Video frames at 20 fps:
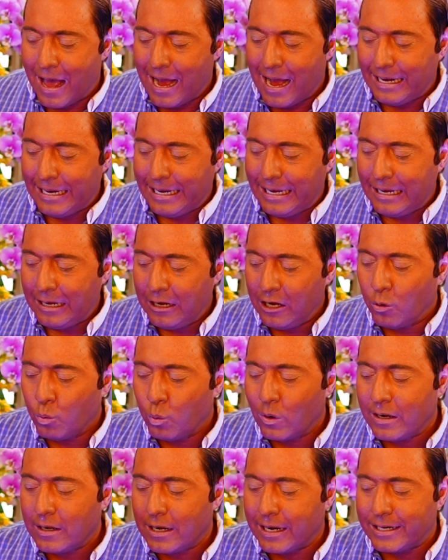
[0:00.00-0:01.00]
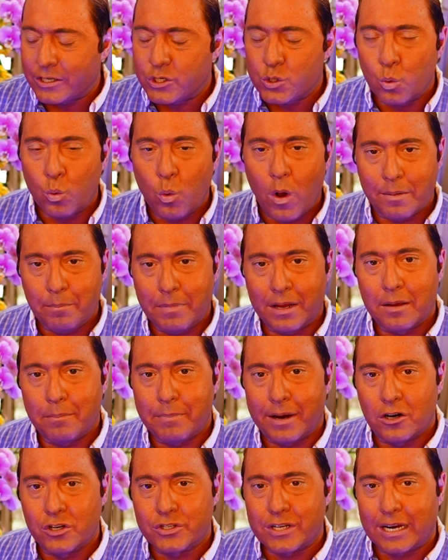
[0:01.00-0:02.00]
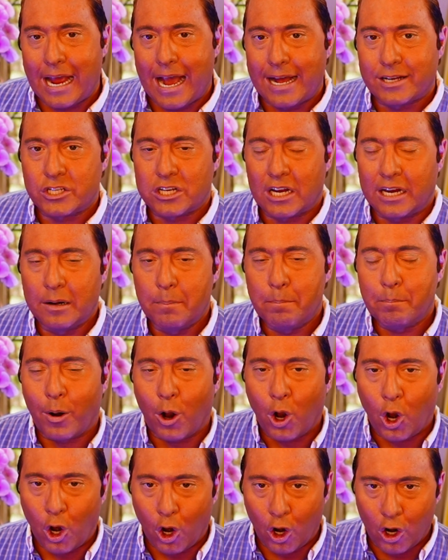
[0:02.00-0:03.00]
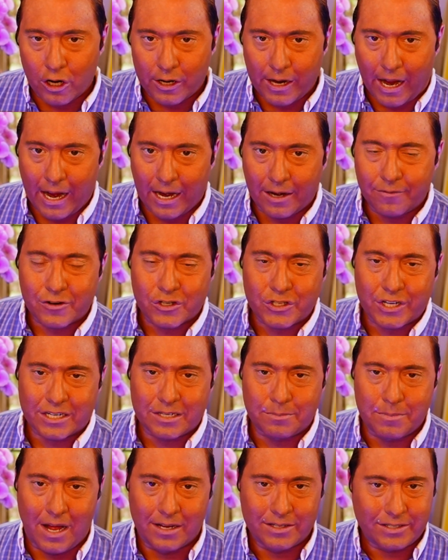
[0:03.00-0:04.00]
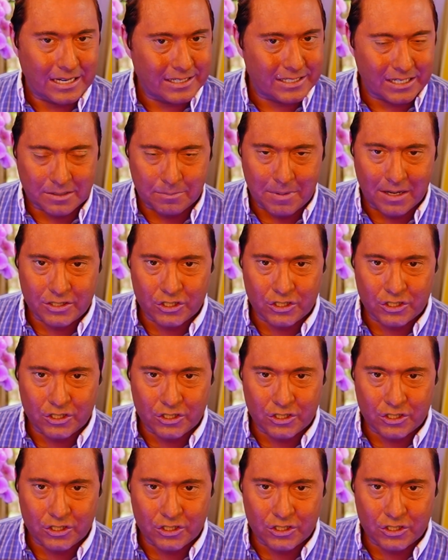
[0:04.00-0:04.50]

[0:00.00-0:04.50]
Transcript: that he released one million barrels of gasoline per day for six months.